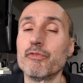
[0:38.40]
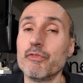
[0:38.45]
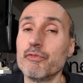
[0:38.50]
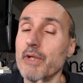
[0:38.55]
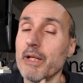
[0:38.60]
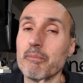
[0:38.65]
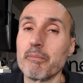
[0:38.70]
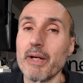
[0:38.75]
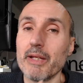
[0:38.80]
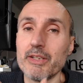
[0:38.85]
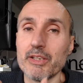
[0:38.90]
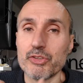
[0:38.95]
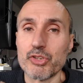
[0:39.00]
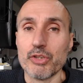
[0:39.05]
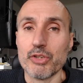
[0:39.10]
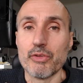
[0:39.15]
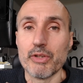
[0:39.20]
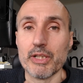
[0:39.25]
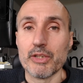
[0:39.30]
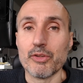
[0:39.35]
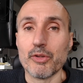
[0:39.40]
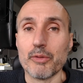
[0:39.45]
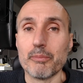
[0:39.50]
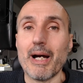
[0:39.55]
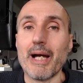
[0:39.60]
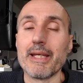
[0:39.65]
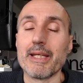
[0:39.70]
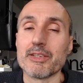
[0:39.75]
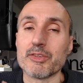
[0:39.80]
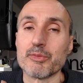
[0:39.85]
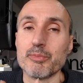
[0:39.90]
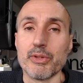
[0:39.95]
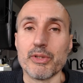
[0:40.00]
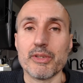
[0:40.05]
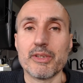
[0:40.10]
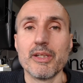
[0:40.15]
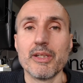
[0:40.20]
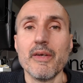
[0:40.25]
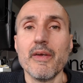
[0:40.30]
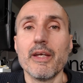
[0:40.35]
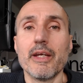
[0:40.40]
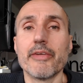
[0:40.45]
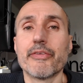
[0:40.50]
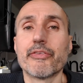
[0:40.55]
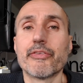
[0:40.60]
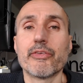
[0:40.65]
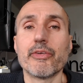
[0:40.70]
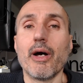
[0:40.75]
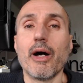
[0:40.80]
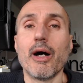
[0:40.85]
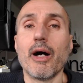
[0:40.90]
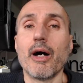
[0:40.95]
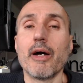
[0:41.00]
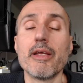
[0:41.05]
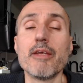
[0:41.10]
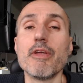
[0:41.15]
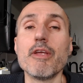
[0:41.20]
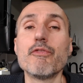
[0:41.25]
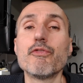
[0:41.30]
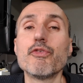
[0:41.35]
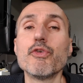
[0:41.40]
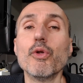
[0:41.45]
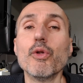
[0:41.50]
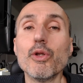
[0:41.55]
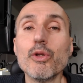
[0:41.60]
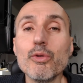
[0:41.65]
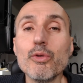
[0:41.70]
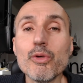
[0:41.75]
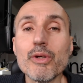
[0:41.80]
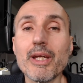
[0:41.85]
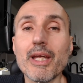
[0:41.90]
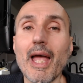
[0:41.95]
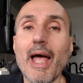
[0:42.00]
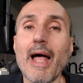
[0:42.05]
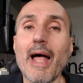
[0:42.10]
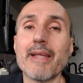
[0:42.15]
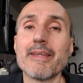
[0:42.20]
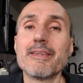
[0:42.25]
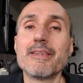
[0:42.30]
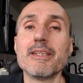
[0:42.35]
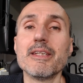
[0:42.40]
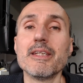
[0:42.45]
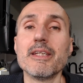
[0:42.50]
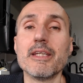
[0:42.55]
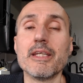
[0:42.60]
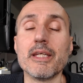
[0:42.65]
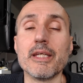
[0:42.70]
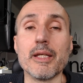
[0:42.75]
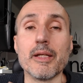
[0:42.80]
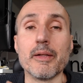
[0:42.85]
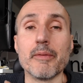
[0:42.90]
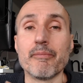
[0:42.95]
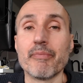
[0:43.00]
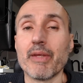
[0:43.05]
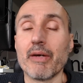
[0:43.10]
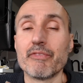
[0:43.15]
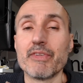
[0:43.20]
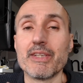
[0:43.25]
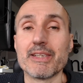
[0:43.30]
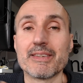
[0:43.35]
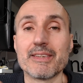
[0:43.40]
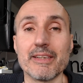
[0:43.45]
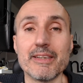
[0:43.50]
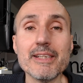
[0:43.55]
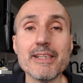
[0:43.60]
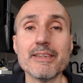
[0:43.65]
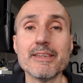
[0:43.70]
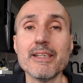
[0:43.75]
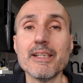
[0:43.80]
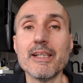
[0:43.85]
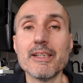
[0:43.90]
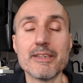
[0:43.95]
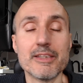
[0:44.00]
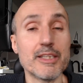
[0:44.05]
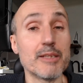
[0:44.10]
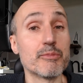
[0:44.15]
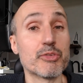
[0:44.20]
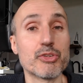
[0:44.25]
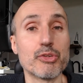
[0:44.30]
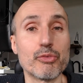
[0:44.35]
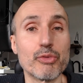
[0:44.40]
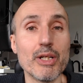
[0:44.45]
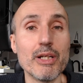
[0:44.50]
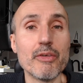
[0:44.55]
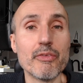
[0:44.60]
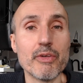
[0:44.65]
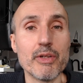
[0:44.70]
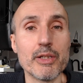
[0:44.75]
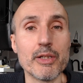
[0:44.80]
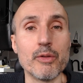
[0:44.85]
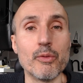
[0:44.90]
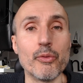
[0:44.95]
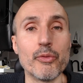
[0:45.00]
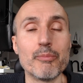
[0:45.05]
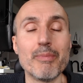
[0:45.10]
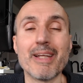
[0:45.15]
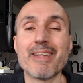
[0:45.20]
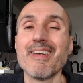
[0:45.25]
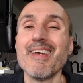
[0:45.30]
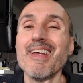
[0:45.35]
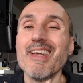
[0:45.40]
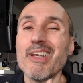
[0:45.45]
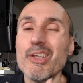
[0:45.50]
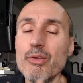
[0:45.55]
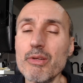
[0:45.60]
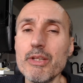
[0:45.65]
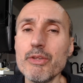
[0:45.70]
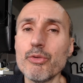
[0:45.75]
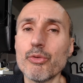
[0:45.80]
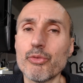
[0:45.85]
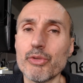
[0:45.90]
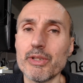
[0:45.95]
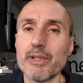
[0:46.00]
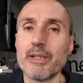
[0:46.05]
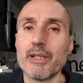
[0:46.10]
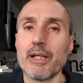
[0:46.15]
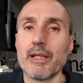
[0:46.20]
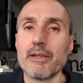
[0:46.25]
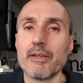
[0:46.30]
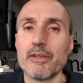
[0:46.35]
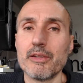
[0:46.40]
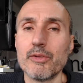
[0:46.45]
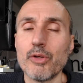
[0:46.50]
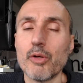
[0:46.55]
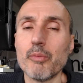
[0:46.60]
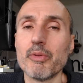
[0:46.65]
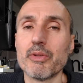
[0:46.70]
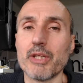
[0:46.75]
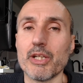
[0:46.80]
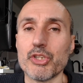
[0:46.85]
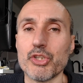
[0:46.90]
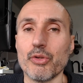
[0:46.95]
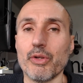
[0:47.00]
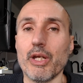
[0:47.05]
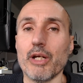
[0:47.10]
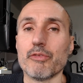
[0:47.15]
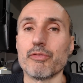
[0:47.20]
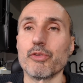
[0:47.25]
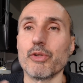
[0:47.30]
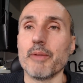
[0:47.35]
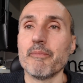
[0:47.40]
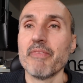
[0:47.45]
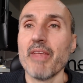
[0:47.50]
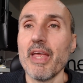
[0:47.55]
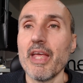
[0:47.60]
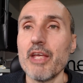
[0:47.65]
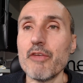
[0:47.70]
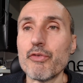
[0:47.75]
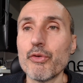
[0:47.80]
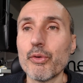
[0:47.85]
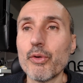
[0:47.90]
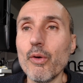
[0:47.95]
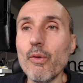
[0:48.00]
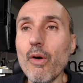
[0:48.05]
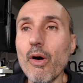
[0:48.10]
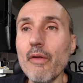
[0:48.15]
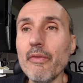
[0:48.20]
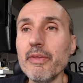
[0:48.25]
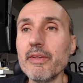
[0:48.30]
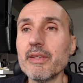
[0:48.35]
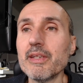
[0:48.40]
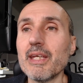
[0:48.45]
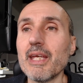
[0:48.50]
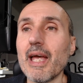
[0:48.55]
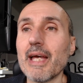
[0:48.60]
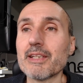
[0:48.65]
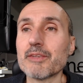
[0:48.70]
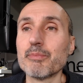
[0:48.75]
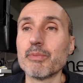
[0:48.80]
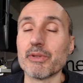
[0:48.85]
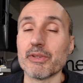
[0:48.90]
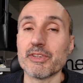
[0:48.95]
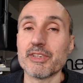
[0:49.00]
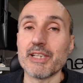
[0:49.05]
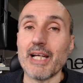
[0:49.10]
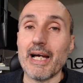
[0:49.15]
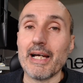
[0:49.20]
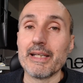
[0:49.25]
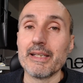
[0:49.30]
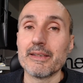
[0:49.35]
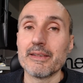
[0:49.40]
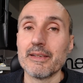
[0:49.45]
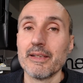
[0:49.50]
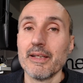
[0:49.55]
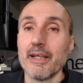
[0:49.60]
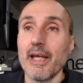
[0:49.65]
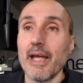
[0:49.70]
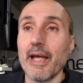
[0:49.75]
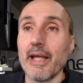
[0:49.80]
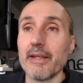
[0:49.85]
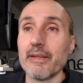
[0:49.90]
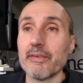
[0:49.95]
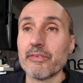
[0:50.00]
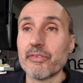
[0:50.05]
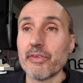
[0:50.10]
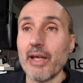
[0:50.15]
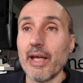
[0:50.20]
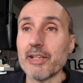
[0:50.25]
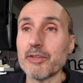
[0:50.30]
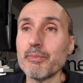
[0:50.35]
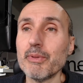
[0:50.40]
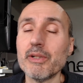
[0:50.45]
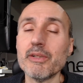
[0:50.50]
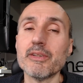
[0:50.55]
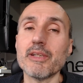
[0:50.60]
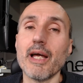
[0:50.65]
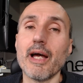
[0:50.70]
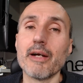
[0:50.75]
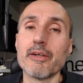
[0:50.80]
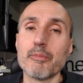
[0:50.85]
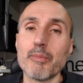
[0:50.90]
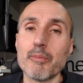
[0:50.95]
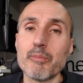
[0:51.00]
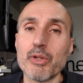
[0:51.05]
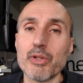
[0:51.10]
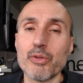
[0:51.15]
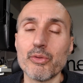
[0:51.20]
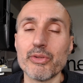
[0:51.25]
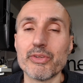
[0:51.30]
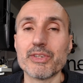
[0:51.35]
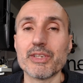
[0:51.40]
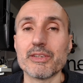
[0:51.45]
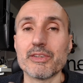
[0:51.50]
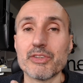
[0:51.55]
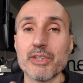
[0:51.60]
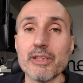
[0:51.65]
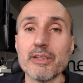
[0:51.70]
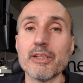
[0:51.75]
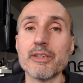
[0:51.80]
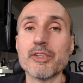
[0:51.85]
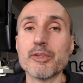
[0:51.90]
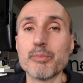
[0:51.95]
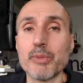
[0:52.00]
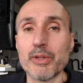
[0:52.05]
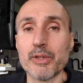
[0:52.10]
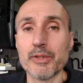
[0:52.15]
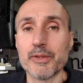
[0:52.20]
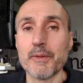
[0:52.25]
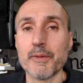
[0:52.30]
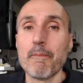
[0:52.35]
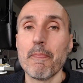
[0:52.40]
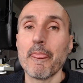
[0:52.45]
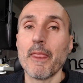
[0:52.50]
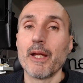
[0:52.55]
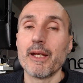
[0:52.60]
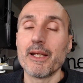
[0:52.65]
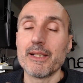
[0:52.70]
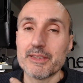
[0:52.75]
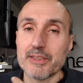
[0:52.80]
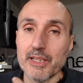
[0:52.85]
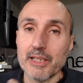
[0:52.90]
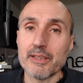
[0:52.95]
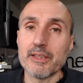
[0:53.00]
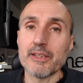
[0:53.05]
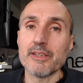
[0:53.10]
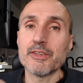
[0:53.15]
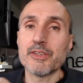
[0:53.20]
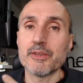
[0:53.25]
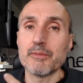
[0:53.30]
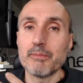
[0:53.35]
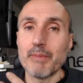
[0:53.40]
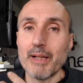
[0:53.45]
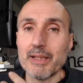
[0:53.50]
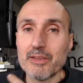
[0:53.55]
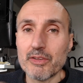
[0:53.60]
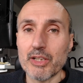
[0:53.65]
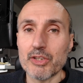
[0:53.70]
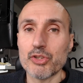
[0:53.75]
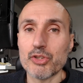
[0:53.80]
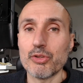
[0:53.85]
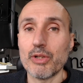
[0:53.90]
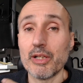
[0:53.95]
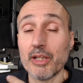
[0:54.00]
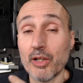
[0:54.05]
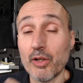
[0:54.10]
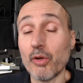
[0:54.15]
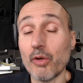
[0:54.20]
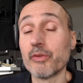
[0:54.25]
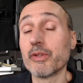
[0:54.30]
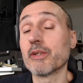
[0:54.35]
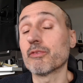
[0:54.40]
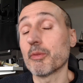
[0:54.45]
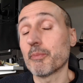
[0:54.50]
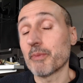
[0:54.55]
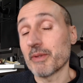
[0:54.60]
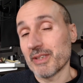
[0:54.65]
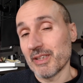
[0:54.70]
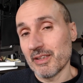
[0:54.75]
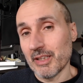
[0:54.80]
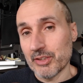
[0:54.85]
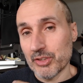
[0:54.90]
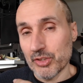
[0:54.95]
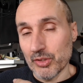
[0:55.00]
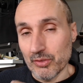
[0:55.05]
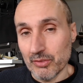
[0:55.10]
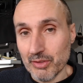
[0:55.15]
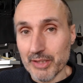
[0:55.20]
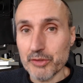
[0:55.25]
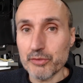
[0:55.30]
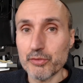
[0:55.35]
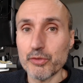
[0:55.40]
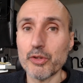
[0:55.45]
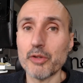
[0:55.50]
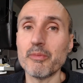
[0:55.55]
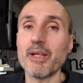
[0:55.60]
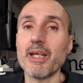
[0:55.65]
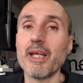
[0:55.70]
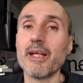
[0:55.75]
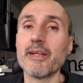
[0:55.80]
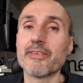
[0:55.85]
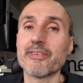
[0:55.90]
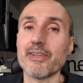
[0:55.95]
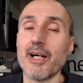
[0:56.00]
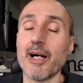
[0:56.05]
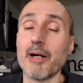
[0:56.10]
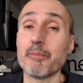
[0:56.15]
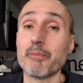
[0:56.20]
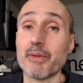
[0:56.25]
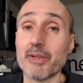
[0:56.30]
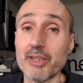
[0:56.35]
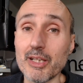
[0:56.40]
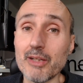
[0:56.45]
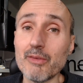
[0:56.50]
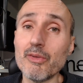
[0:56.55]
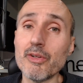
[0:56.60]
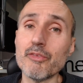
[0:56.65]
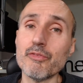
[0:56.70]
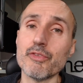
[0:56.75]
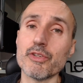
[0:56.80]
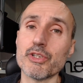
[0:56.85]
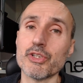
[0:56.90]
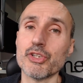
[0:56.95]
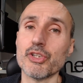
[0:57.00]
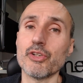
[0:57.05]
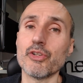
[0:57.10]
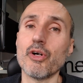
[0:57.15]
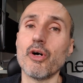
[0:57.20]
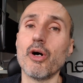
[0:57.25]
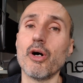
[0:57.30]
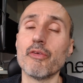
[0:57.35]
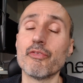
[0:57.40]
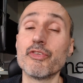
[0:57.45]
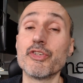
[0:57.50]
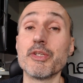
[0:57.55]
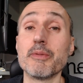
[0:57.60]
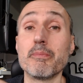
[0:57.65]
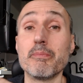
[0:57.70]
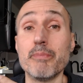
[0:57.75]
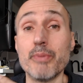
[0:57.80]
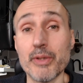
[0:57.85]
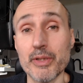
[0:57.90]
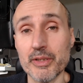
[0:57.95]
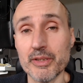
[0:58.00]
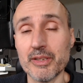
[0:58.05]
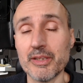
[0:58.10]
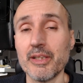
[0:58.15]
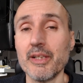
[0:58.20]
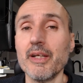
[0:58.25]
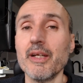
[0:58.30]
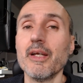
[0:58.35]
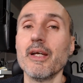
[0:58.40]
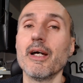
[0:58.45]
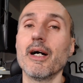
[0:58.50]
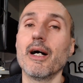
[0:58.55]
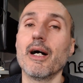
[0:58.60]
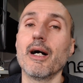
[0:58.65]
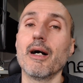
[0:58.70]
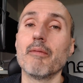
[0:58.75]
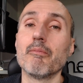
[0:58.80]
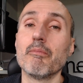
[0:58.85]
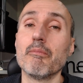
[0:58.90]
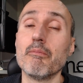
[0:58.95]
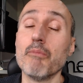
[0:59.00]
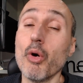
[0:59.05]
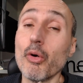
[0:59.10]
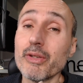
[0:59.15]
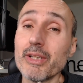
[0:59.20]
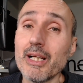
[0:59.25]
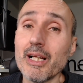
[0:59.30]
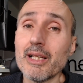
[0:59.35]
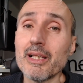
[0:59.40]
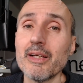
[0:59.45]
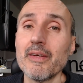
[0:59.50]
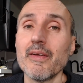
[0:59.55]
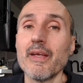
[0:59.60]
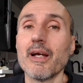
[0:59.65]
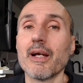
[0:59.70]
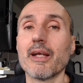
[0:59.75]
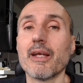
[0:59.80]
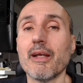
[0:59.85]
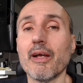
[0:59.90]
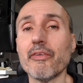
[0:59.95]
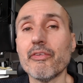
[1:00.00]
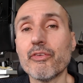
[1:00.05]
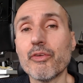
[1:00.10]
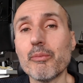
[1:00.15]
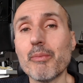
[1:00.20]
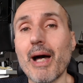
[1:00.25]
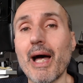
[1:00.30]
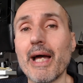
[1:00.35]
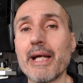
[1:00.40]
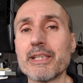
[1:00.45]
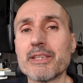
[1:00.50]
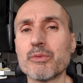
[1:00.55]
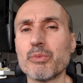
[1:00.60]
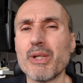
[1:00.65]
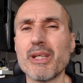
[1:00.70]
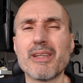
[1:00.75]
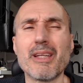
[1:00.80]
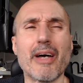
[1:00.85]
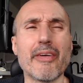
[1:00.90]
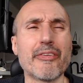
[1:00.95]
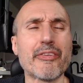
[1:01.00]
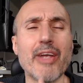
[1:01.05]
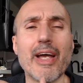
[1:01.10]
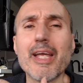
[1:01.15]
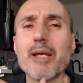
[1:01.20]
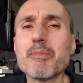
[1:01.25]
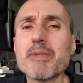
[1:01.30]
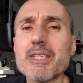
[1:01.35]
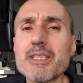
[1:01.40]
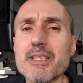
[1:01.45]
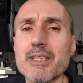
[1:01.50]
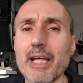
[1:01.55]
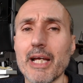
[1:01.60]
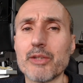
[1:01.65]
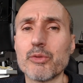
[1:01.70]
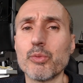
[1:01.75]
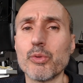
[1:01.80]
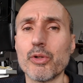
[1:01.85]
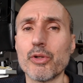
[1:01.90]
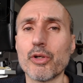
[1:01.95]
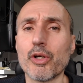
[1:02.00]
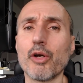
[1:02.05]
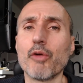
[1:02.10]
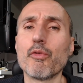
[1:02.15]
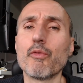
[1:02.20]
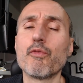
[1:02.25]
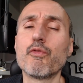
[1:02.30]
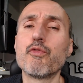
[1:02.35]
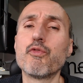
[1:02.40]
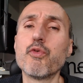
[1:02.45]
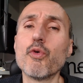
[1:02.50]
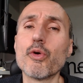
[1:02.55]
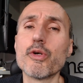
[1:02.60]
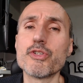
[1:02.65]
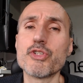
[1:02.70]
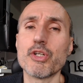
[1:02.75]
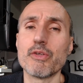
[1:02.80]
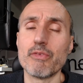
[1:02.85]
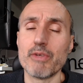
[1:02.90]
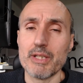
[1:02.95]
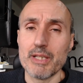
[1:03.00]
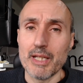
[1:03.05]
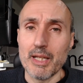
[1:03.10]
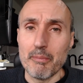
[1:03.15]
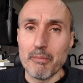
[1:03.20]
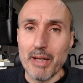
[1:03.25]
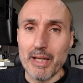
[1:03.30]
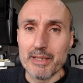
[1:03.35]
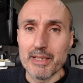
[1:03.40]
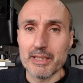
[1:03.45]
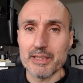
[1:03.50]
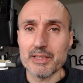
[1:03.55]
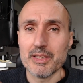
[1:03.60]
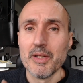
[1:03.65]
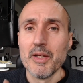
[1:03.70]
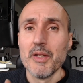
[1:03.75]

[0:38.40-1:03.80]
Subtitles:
embedding generator by SBERT. It's if you look at the statistic, it seems really, really good, but you need to read the documentation carefully. If you go on the SBERT site, and SBERT, I remember you is sentence BERT. It's sentence bidirectional encoding representation transform. It's a particular version of the BERT model customized with a Siamese network for generating embeddings.